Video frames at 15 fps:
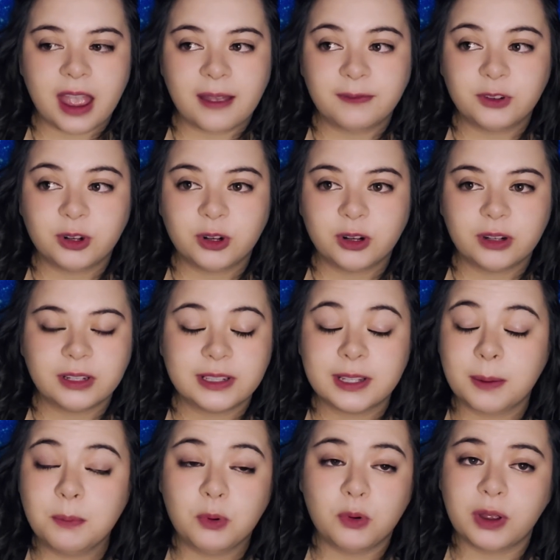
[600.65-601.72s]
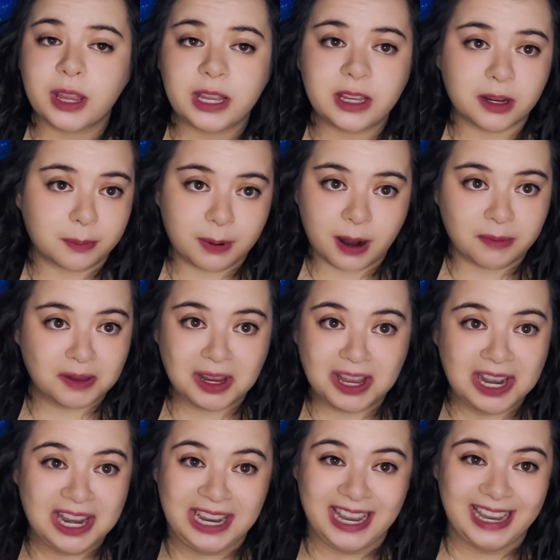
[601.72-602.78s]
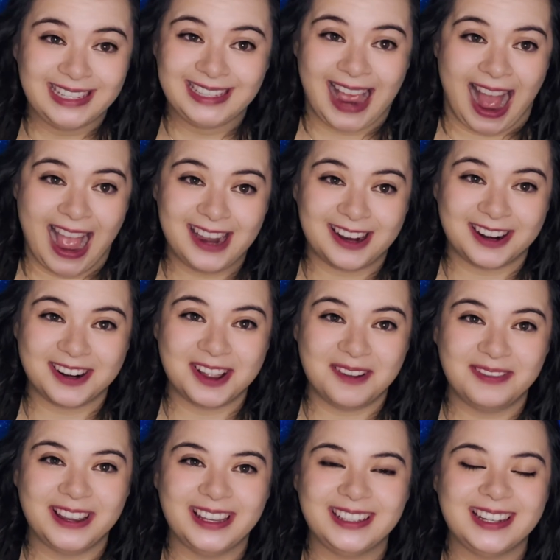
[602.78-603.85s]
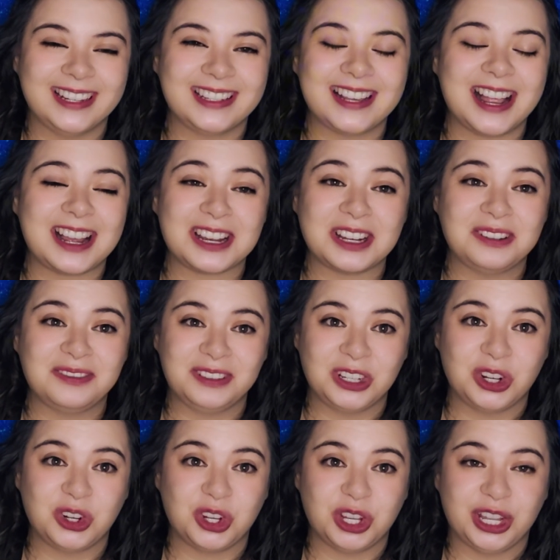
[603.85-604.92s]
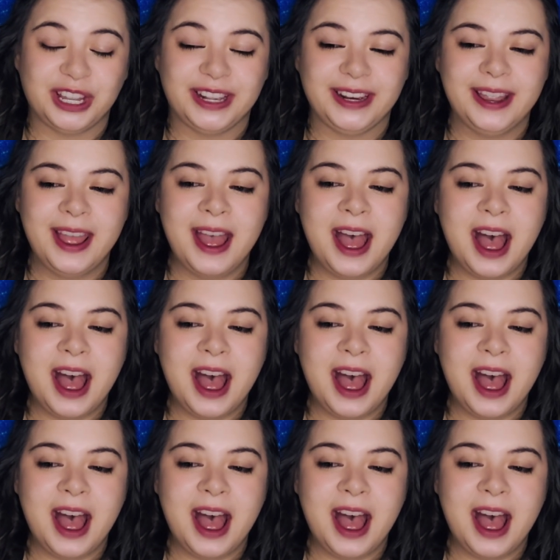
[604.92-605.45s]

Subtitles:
After some point, you're probably going to tired of it, and it's not going to feel good.